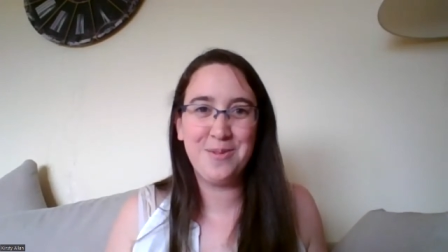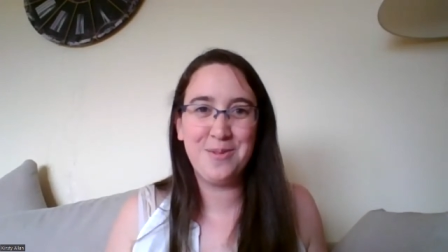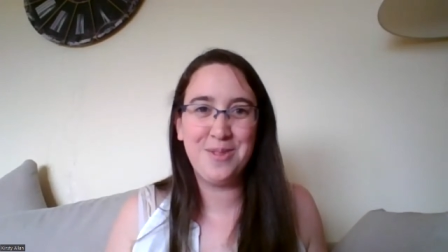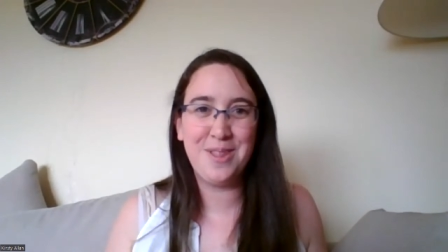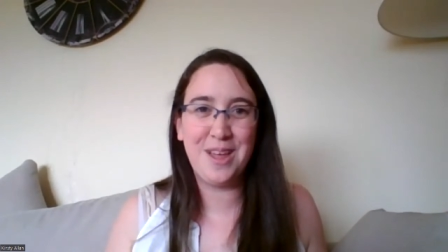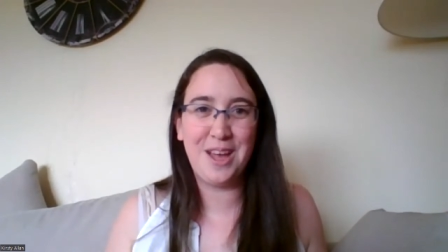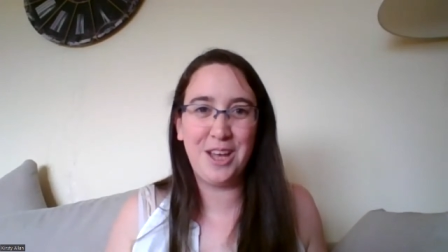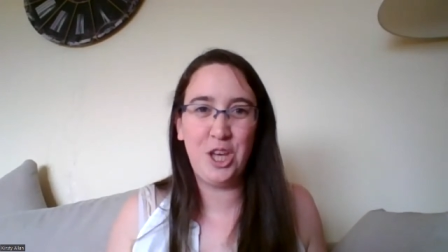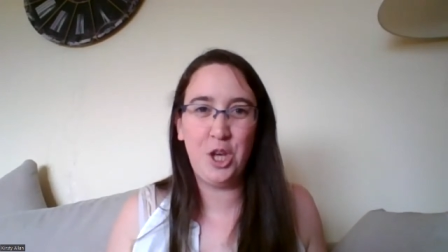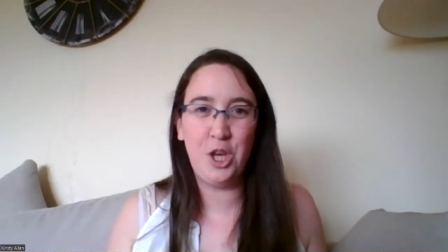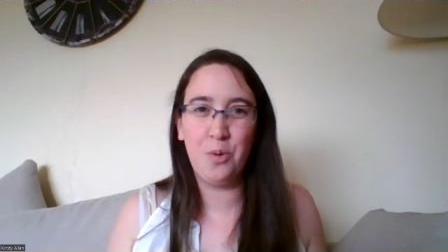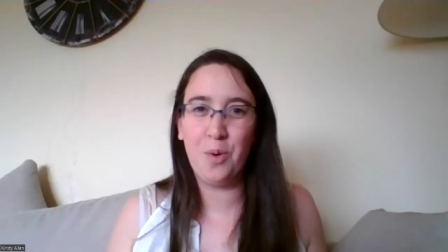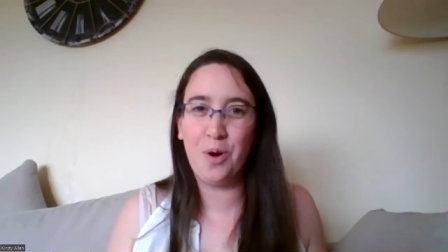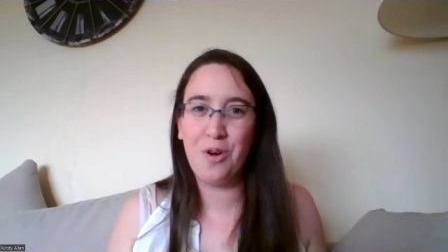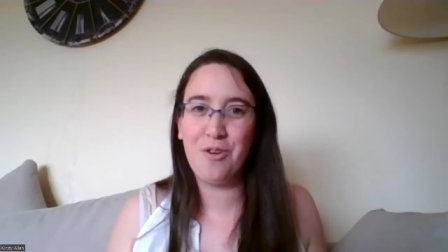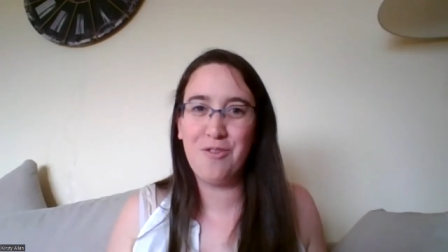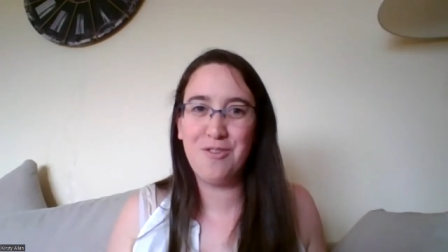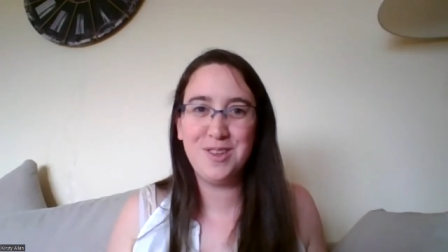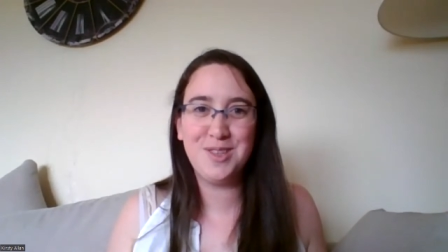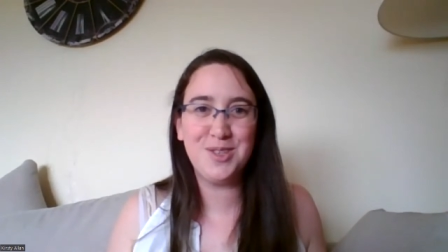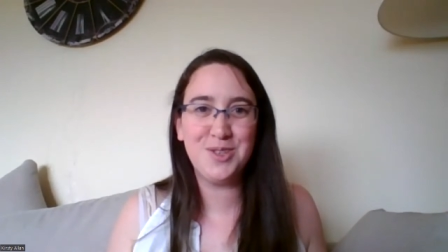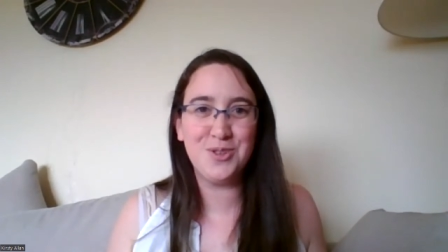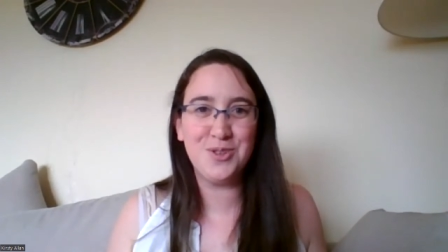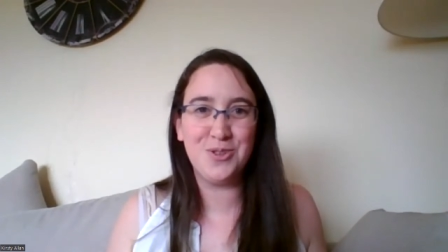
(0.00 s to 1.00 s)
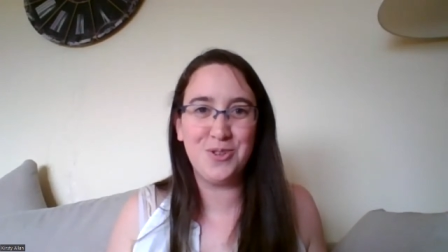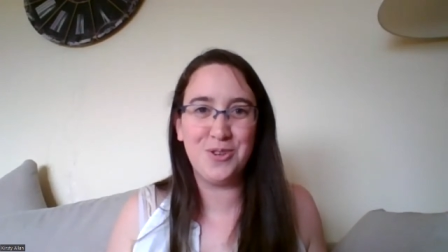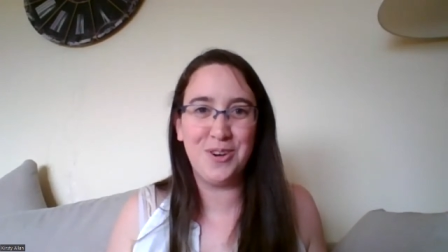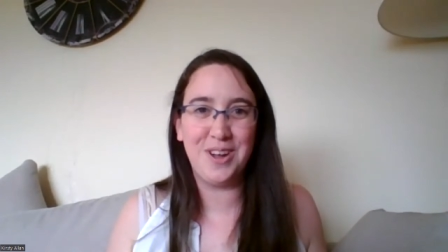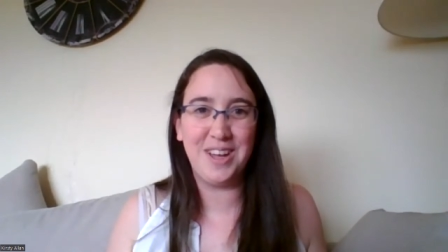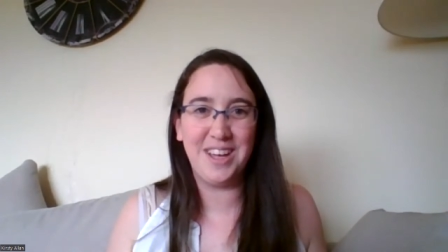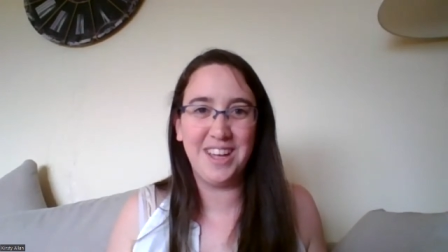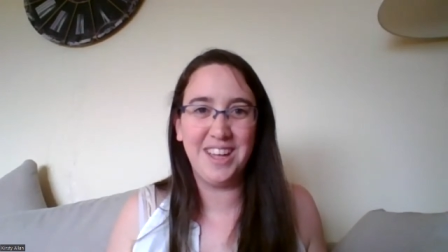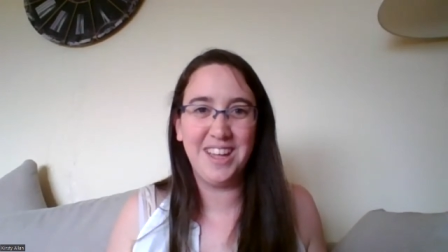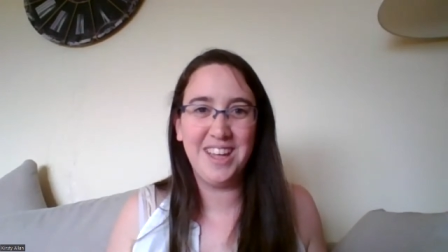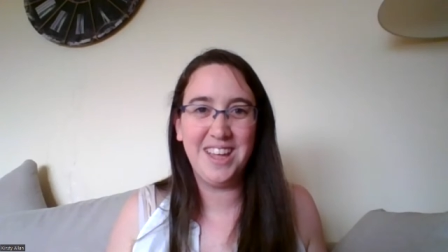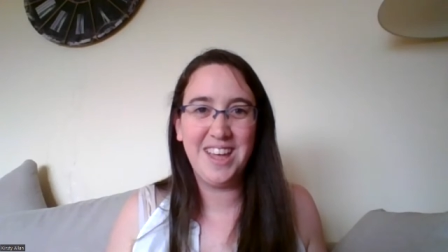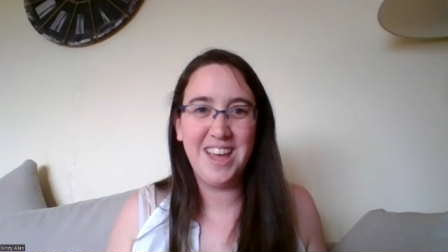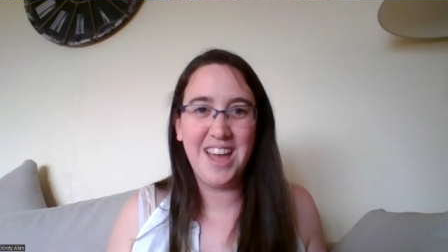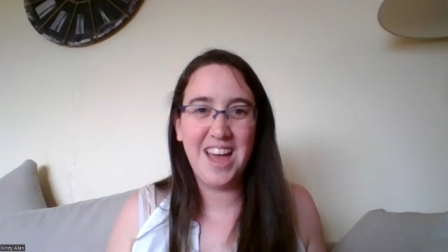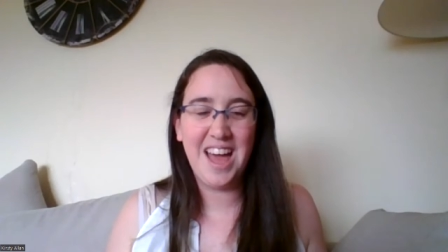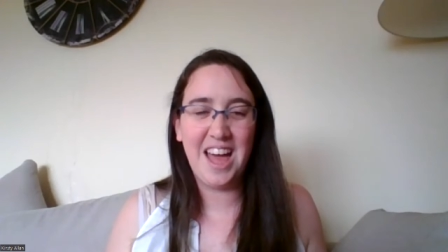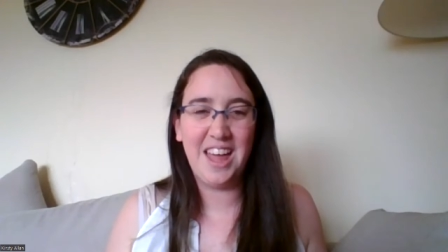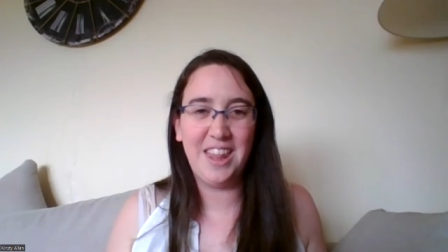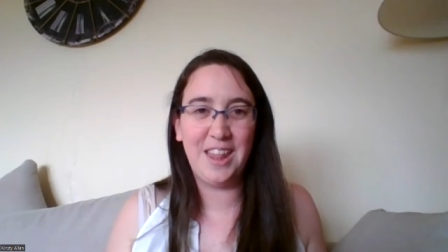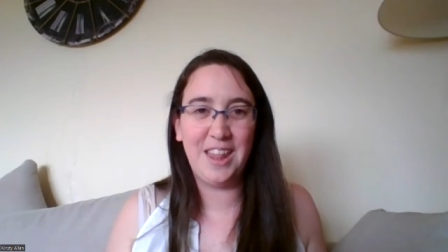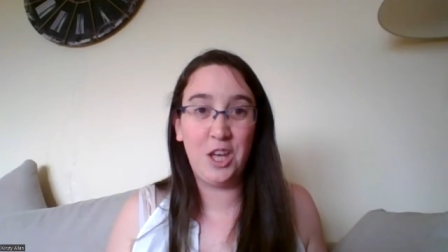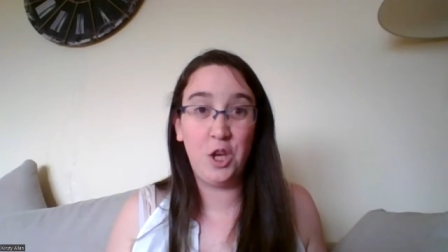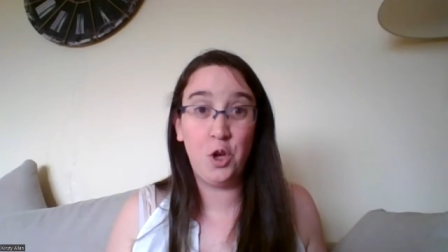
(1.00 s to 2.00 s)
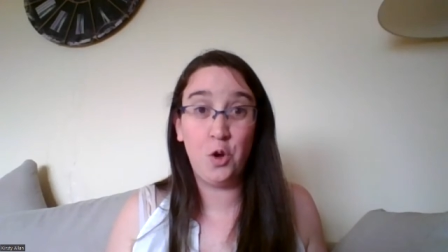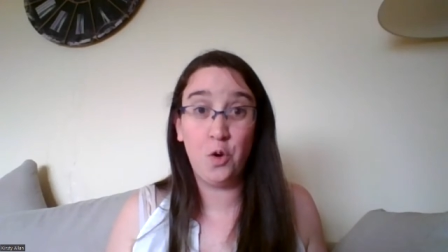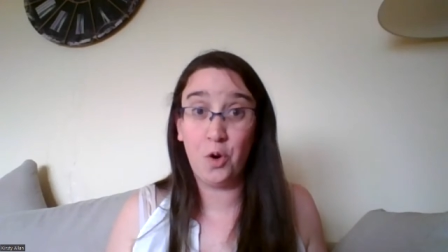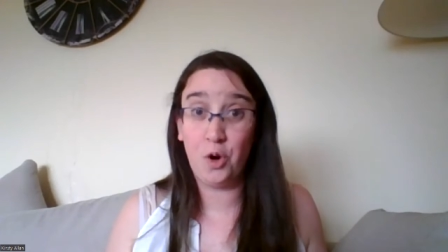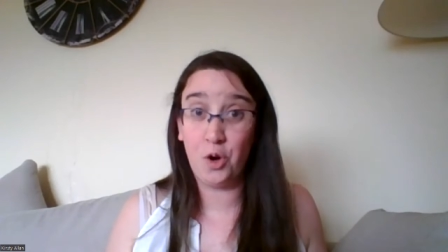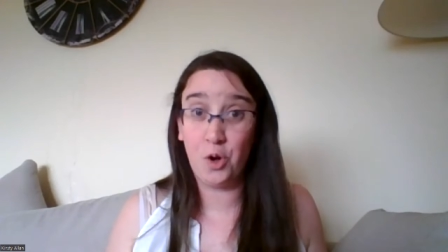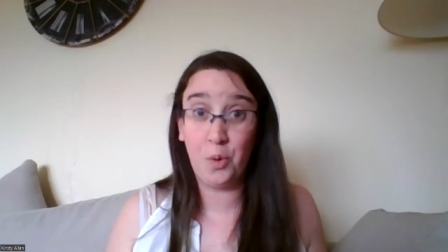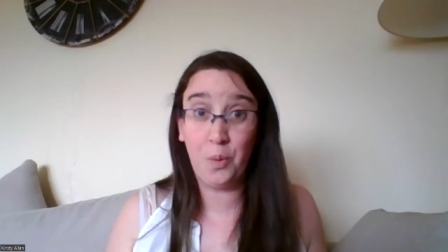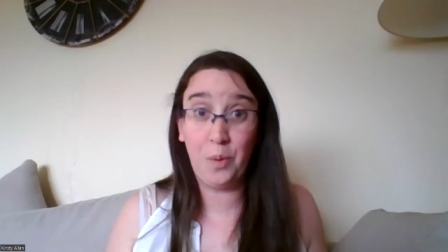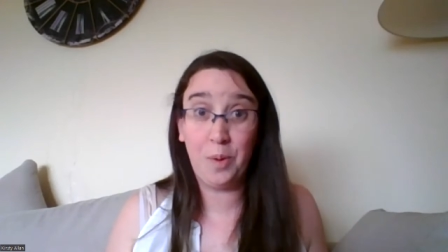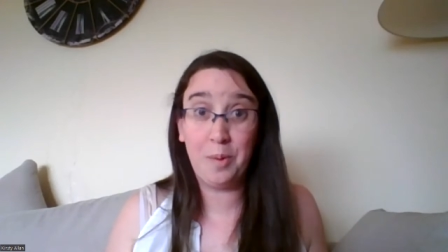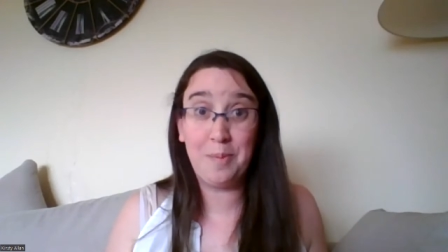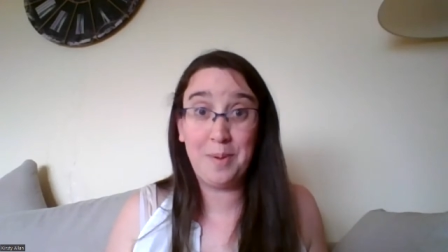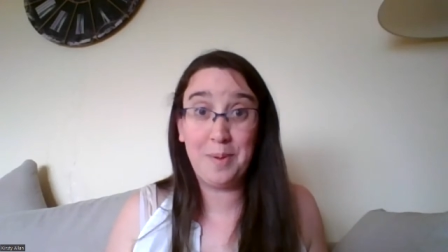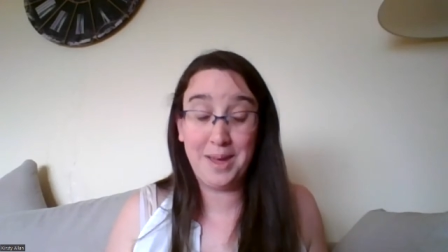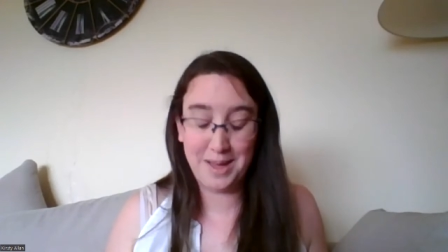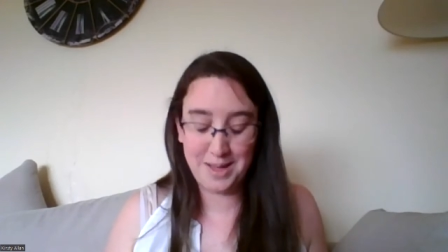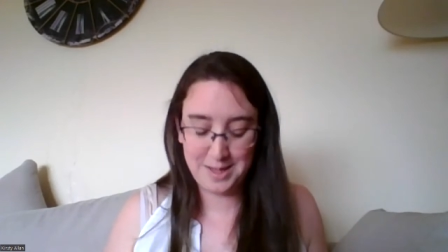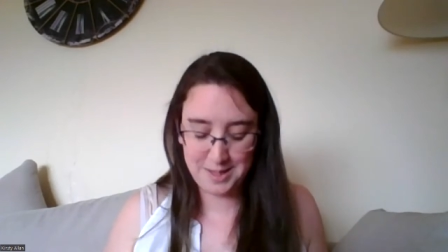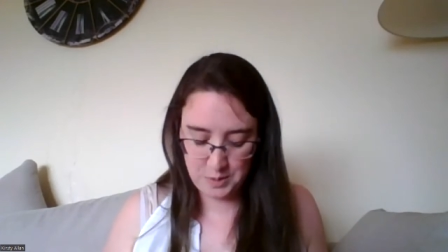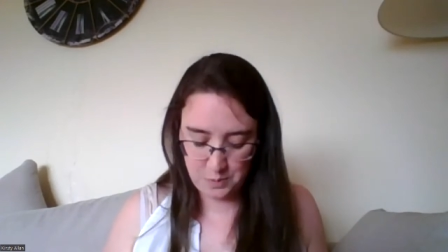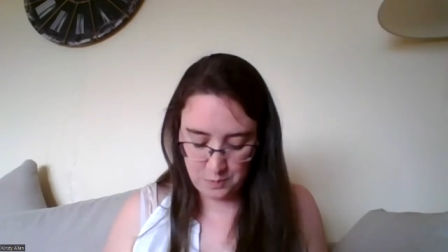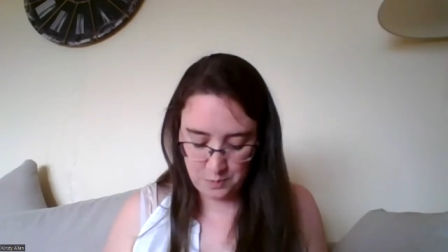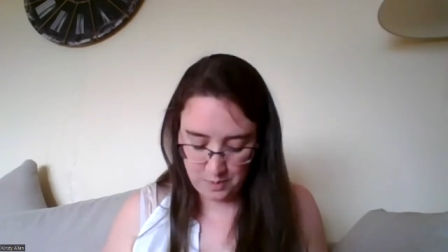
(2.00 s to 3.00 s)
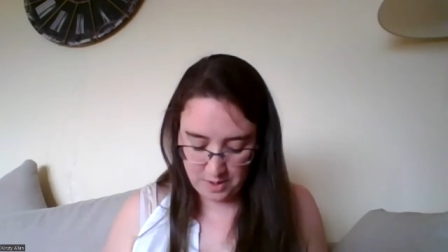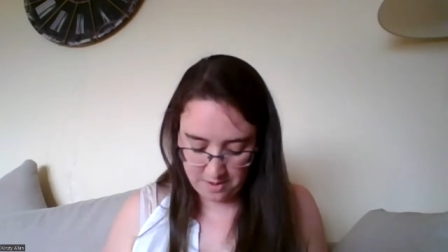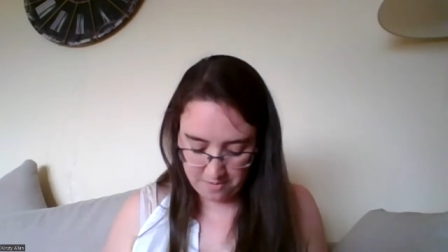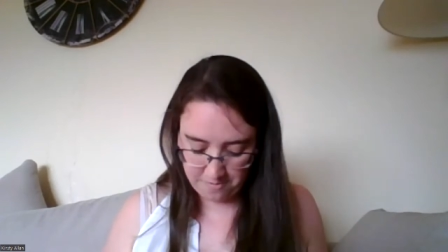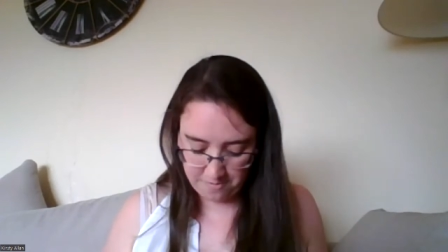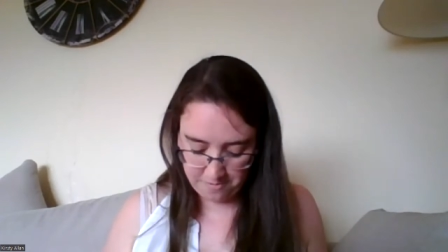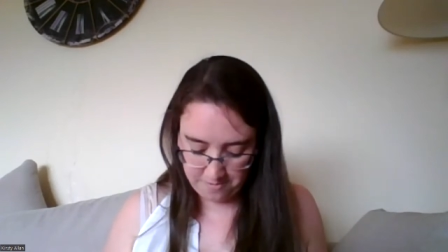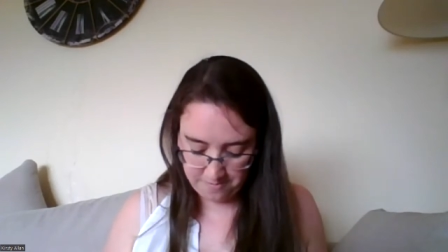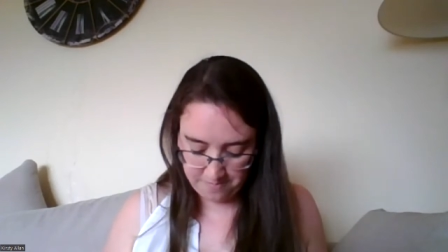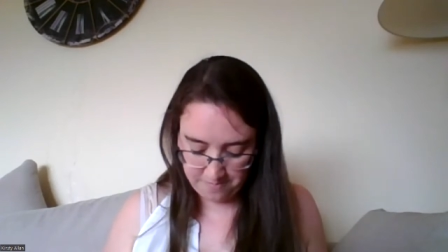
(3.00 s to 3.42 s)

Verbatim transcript: that you are restoring, and that you're equipping us with.